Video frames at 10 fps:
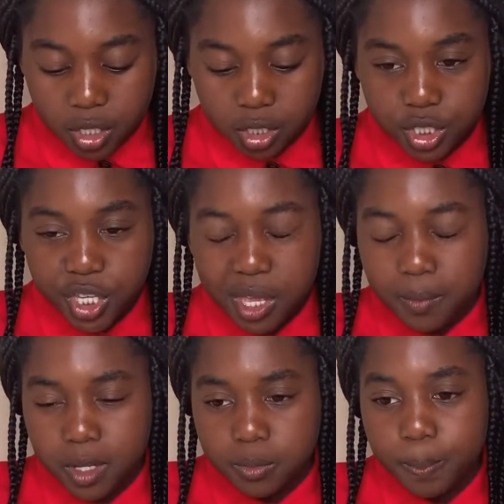She
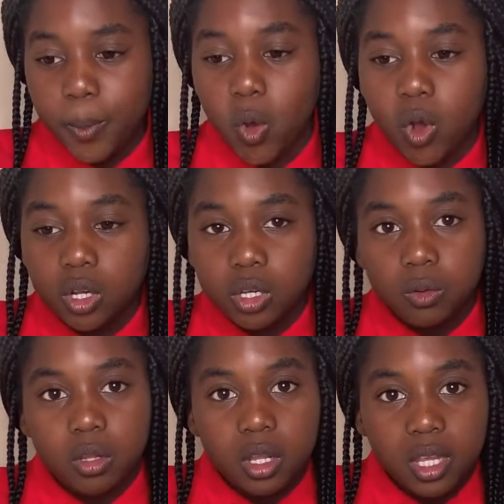was born
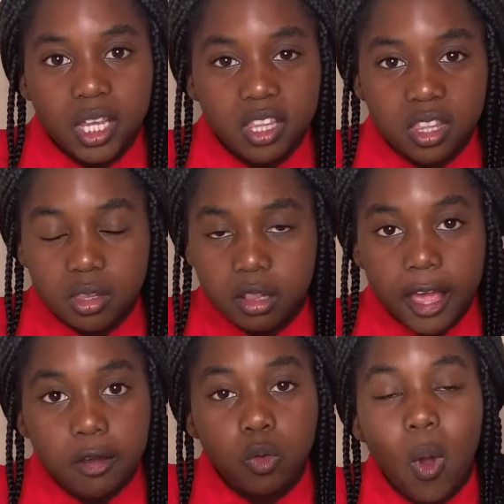in
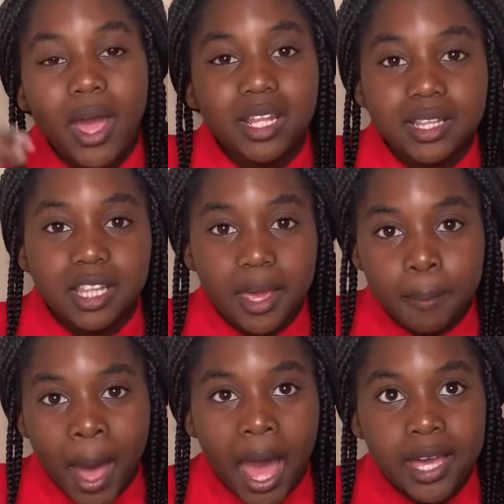like quite late
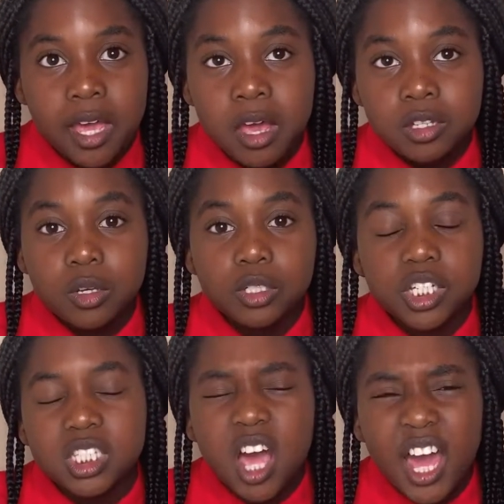back. So
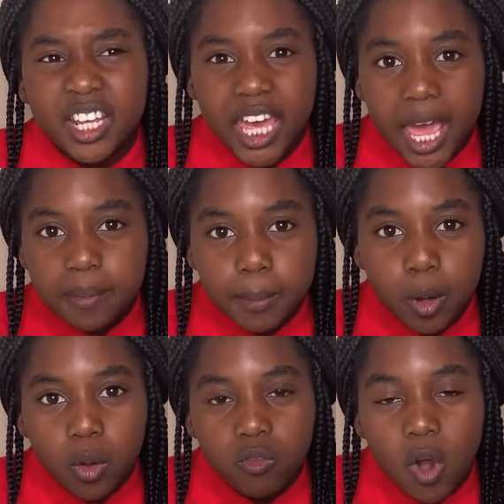she's kind of
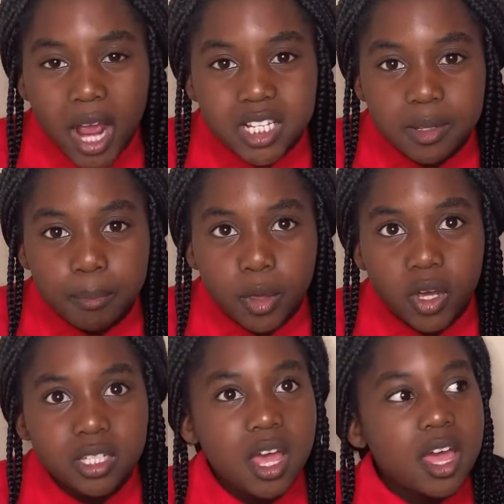capable of writing
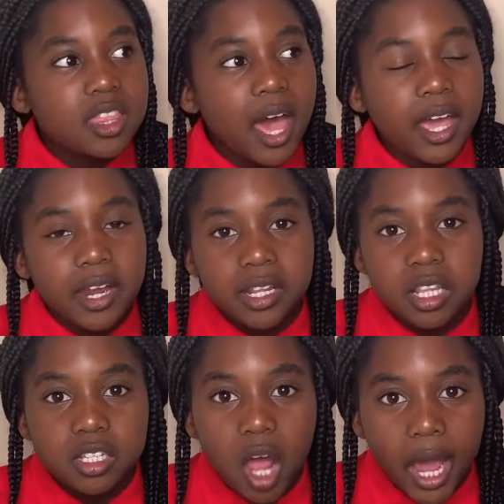books that are in
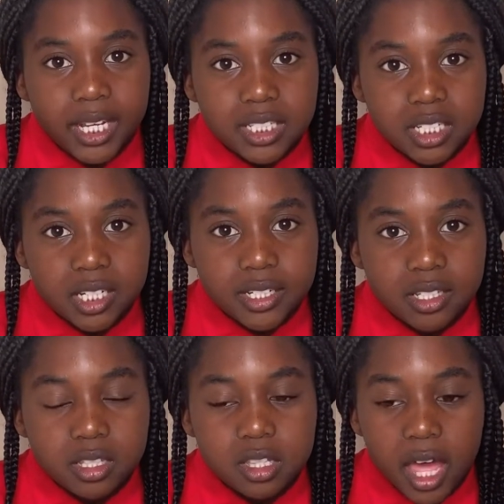the
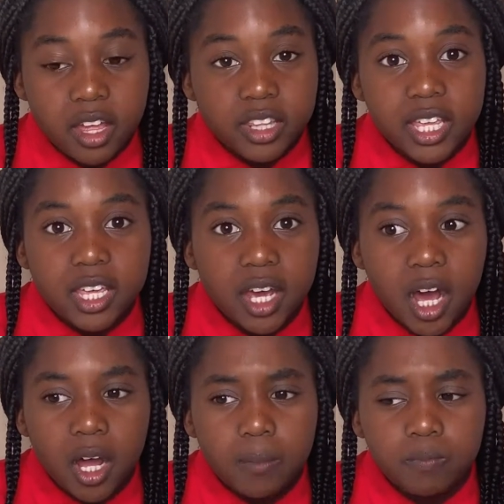
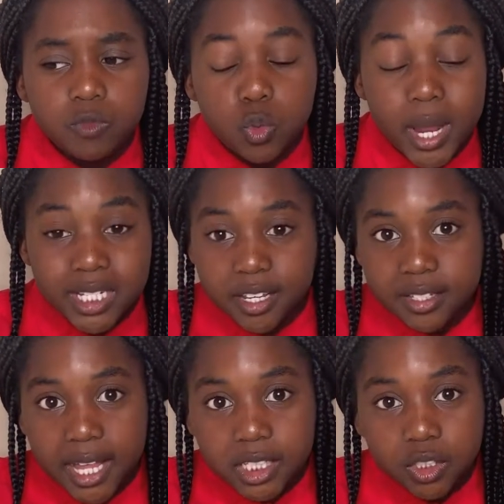20th
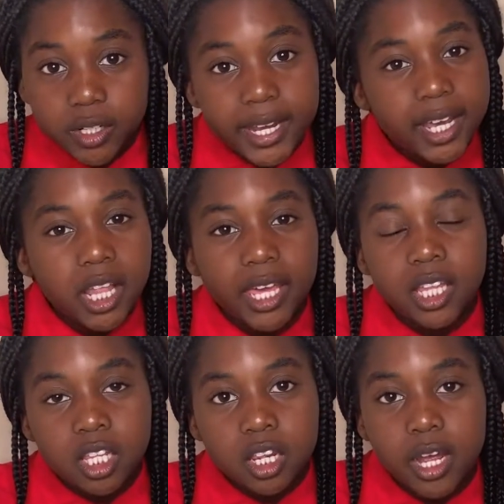century, like
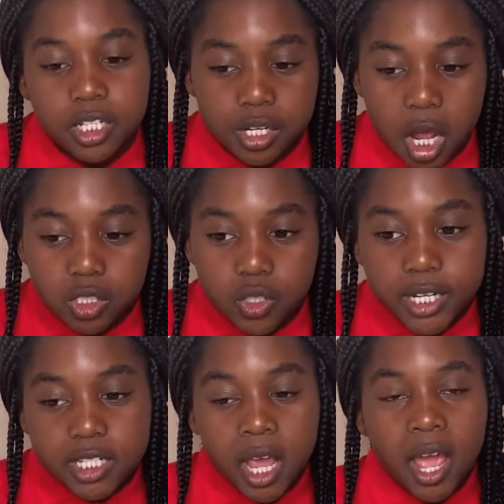in the
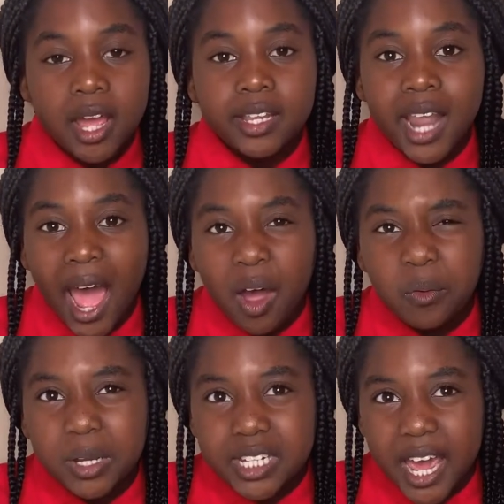1900s.
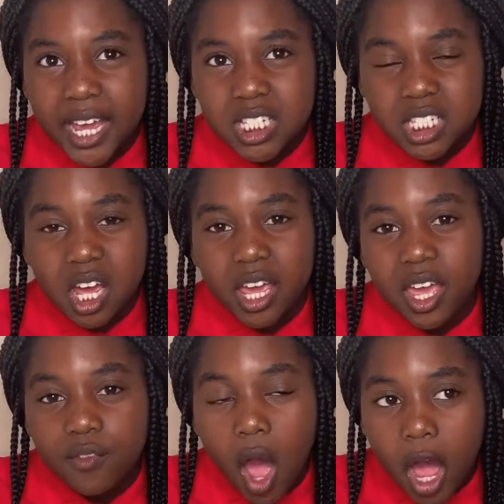Nowadays,
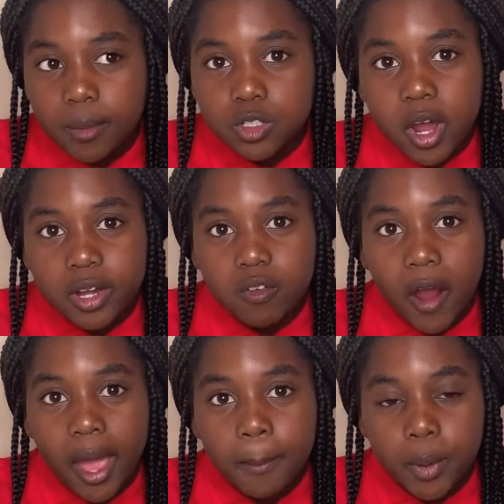if I was trying to
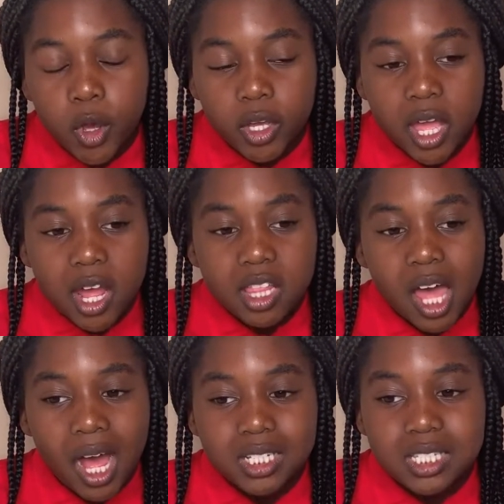write a book
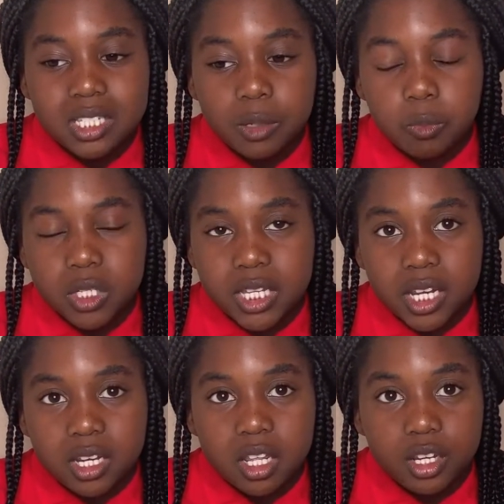that was
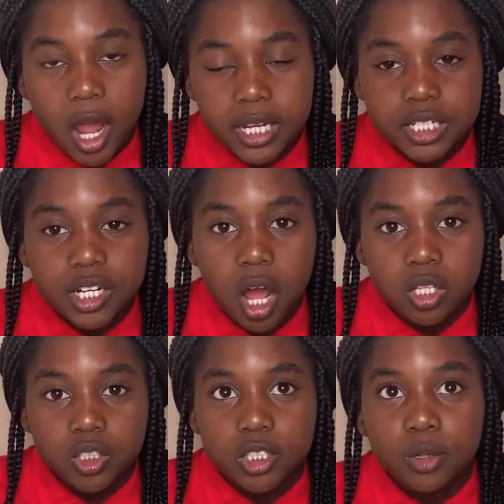in the
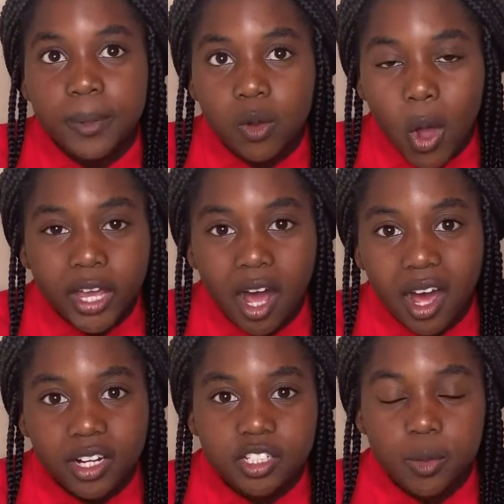1900s, it'd be quite
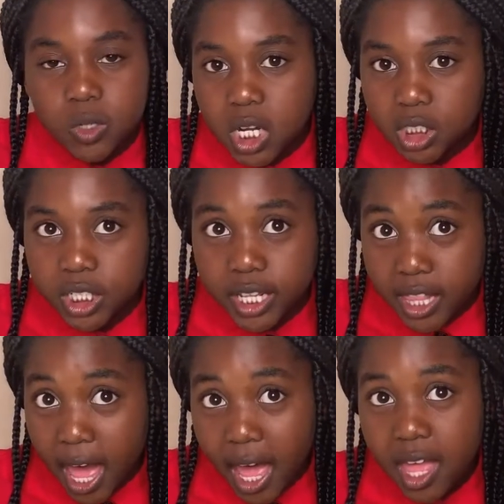hard because I wasn't actually
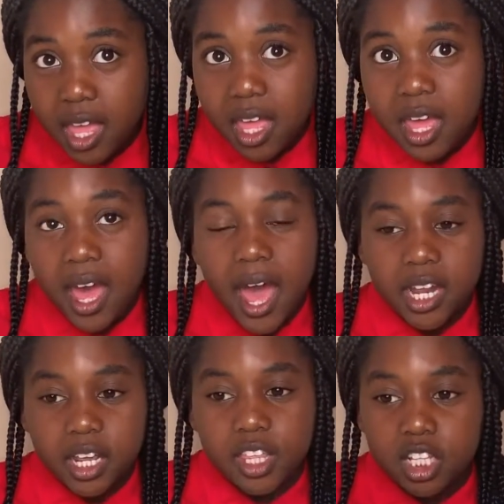there.
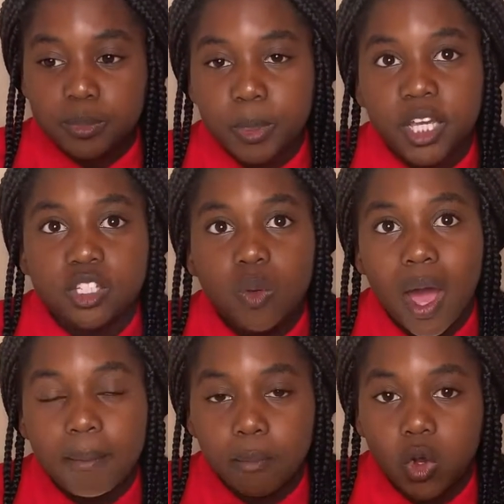And I think this book is
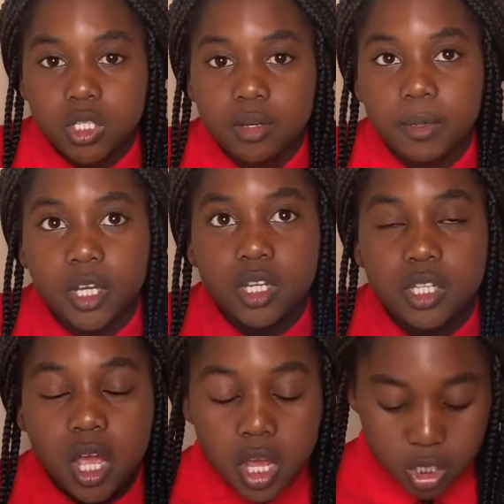quite modern because
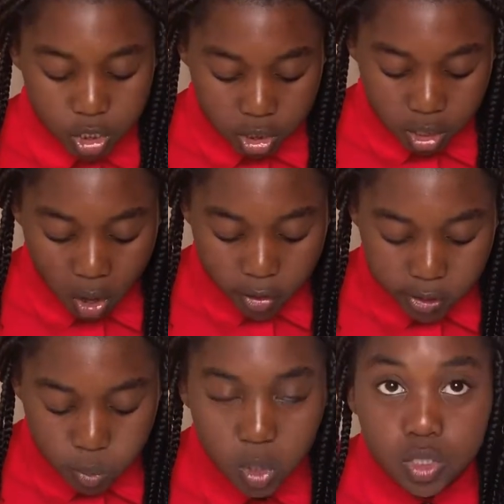she
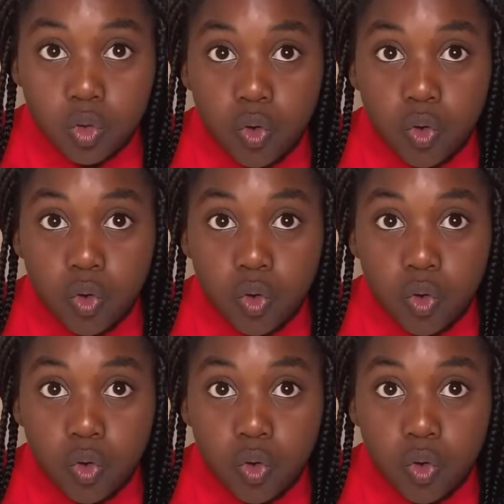knows what to